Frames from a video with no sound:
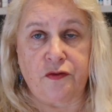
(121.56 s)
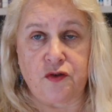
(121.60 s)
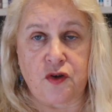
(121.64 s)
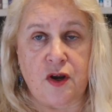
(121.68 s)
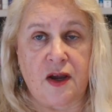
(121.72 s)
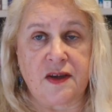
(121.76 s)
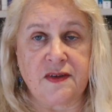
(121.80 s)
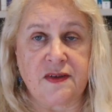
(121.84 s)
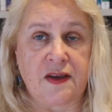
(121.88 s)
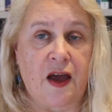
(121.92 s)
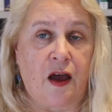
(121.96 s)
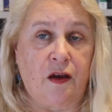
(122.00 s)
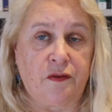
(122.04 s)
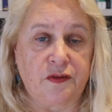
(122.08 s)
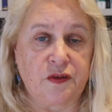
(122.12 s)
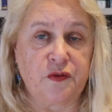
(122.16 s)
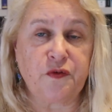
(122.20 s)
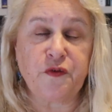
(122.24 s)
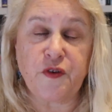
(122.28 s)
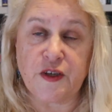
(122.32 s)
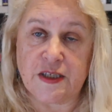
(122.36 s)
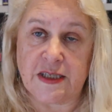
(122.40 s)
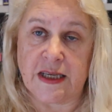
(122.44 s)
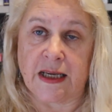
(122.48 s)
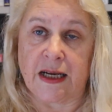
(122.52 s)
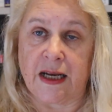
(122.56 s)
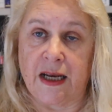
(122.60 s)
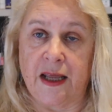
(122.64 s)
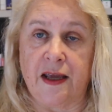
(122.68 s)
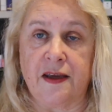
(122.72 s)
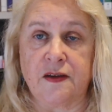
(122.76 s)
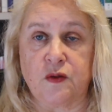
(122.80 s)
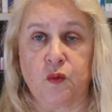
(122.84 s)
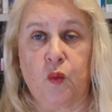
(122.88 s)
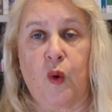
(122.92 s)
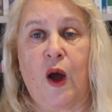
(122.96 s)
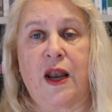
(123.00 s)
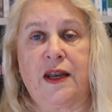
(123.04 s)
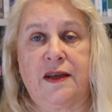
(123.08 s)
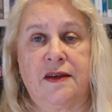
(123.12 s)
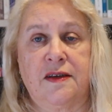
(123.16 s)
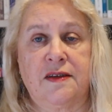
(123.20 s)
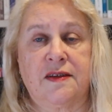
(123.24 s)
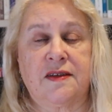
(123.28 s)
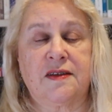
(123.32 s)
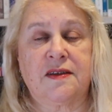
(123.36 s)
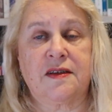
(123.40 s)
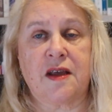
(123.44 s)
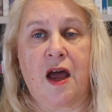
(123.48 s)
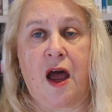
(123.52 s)
after ourselves physically as well
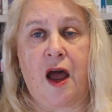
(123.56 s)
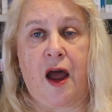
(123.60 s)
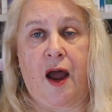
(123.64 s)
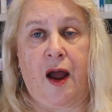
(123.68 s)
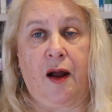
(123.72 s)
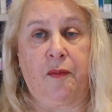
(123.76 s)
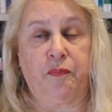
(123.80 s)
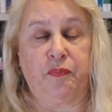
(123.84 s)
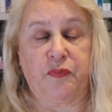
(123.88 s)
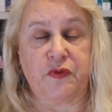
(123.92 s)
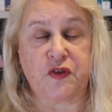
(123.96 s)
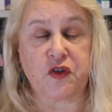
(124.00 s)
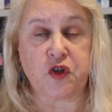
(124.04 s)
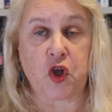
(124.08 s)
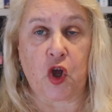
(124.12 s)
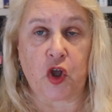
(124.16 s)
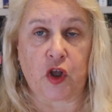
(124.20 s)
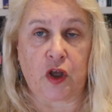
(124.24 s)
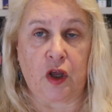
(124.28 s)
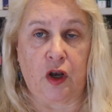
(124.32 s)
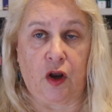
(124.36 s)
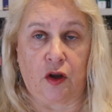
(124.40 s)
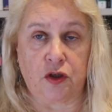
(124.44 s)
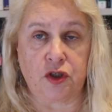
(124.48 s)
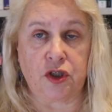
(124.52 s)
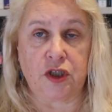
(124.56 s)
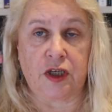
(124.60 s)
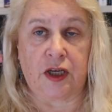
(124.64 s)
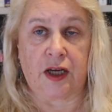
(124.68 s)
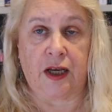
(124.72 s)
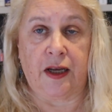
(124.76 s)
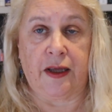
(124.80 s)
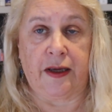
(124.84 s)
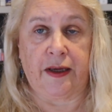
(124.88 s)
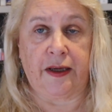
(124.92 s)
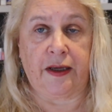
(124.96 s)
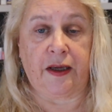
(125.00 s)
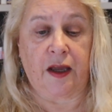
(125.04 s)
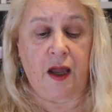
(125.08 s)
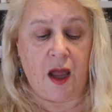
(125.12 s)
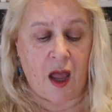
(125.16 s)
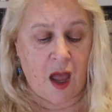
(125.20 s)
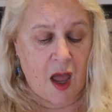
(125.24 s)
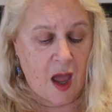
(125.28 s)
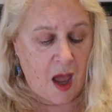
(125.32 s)
as um, psychologically.